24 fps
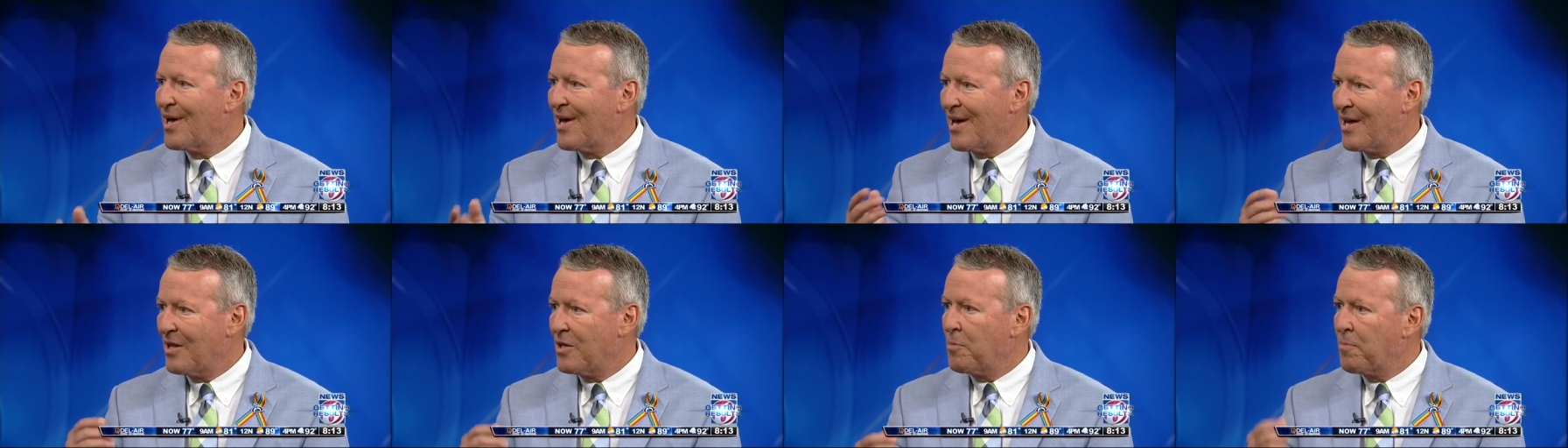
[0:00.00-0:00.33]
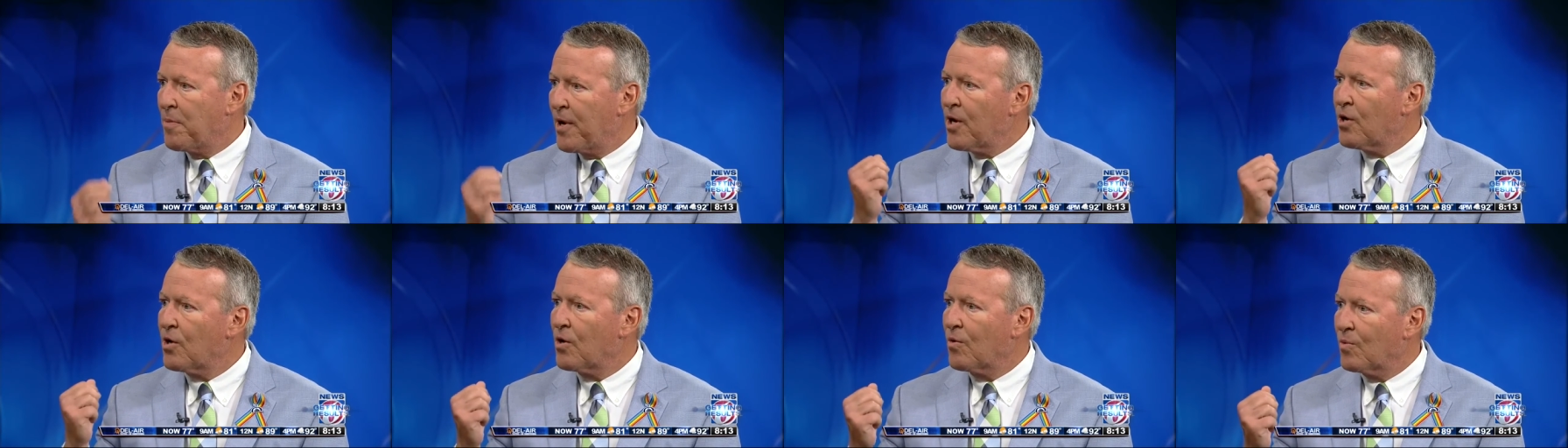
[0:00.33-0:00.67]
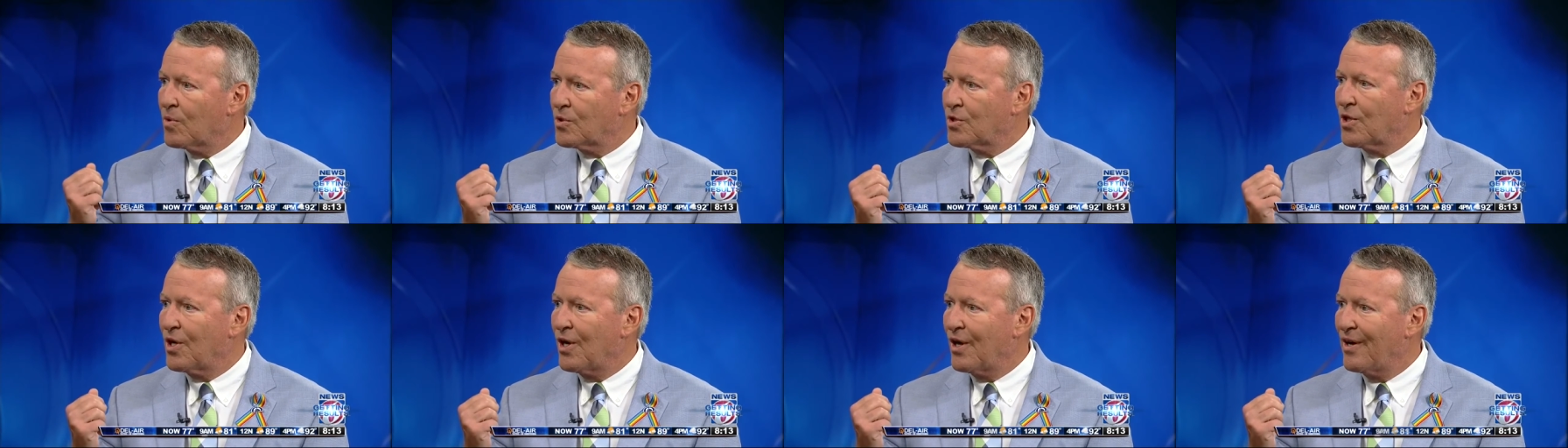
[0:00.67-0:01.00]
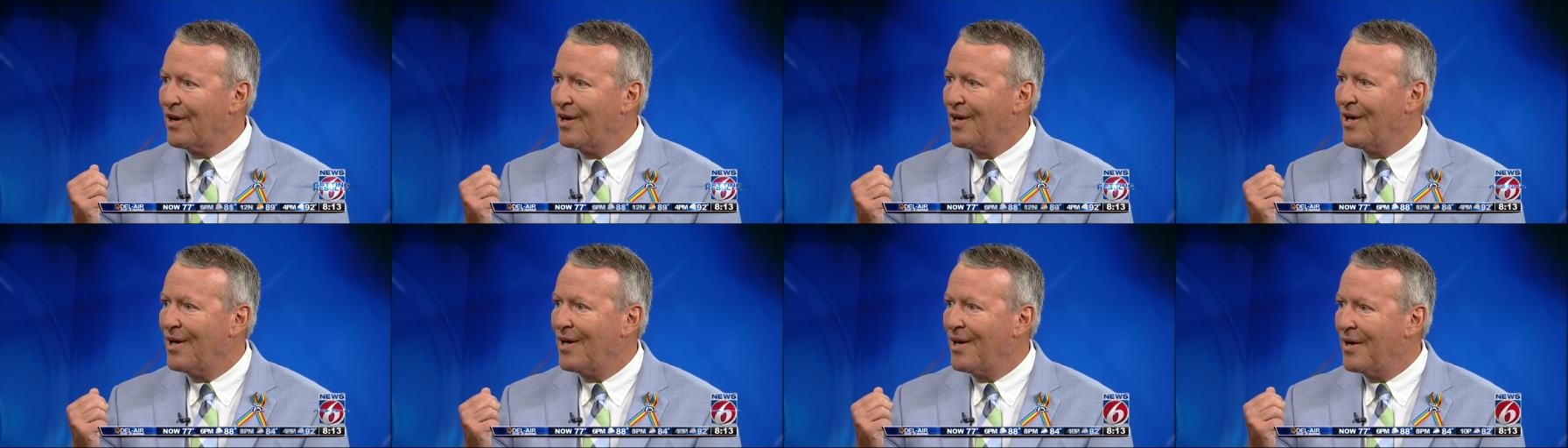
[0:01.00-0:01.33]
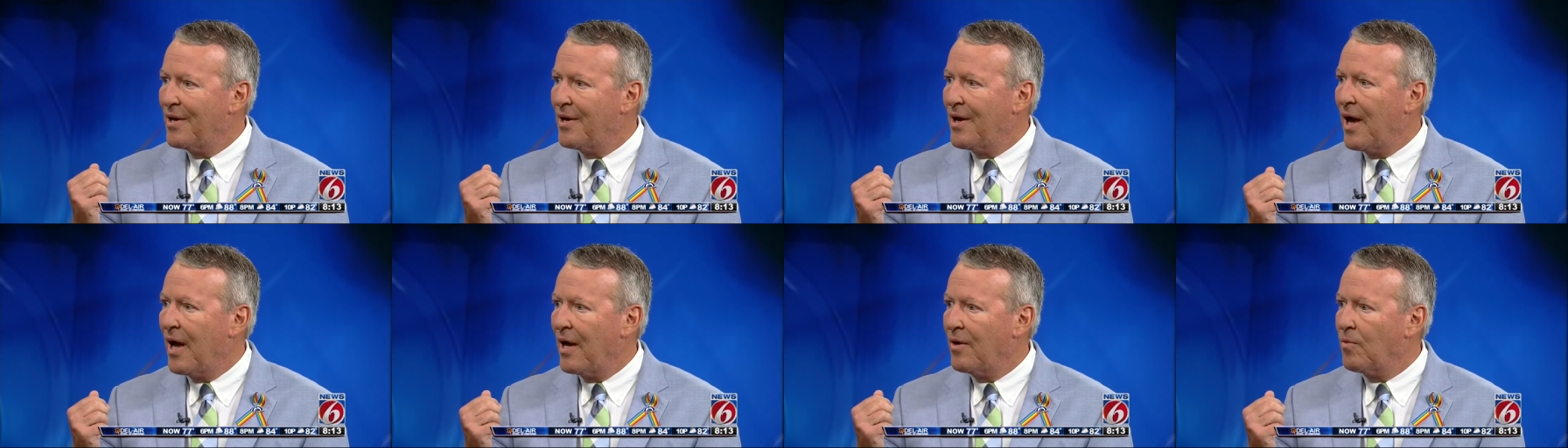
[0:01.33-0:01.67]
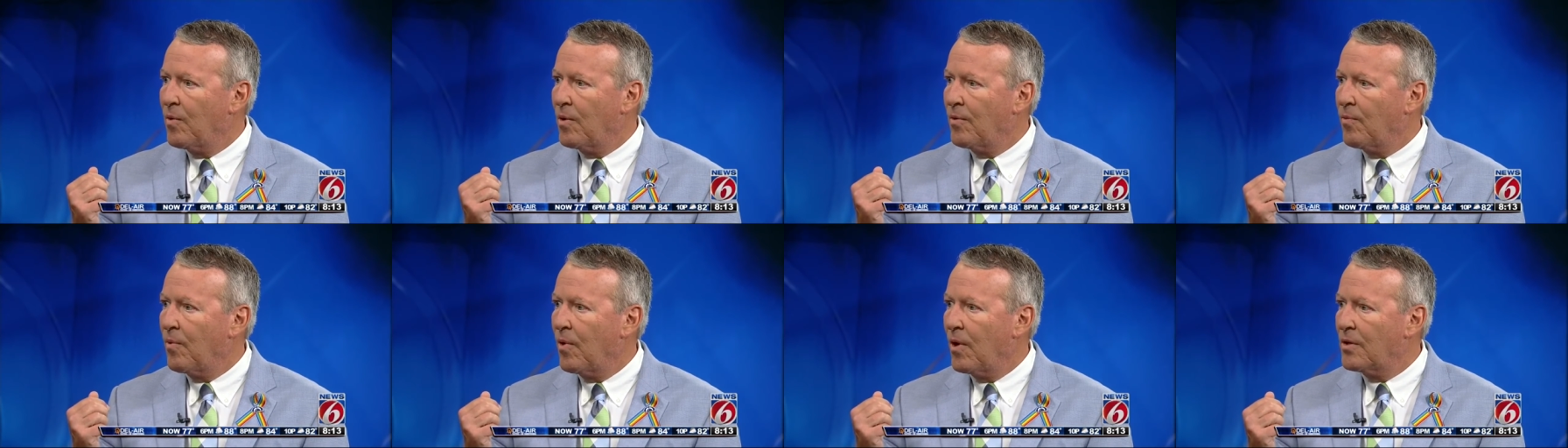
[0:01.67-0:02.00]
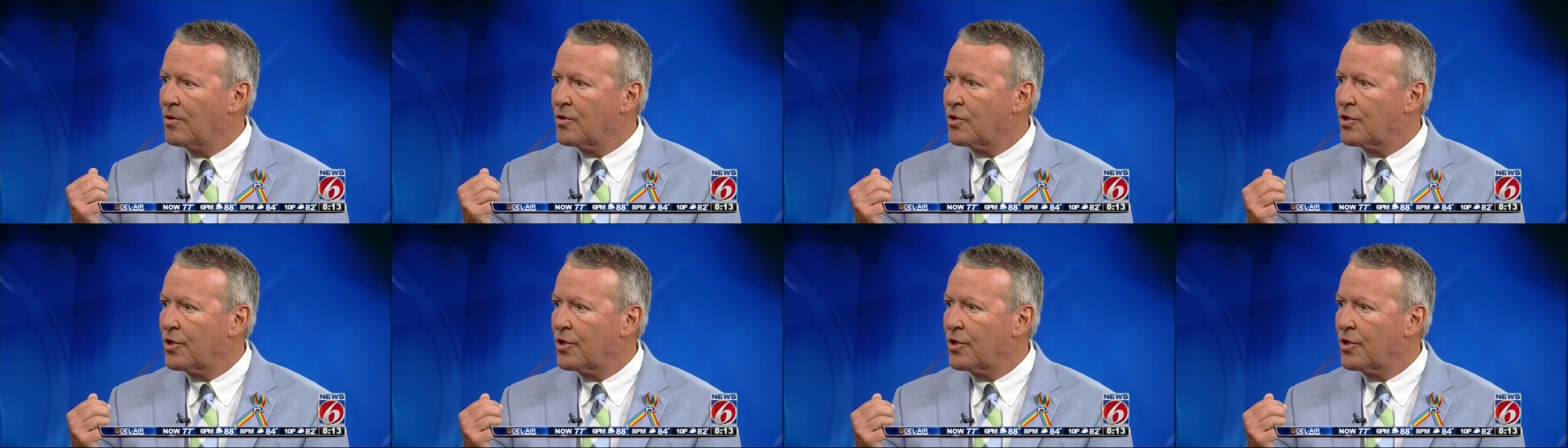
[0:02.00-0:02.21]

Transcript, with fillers: and the parent was on 911.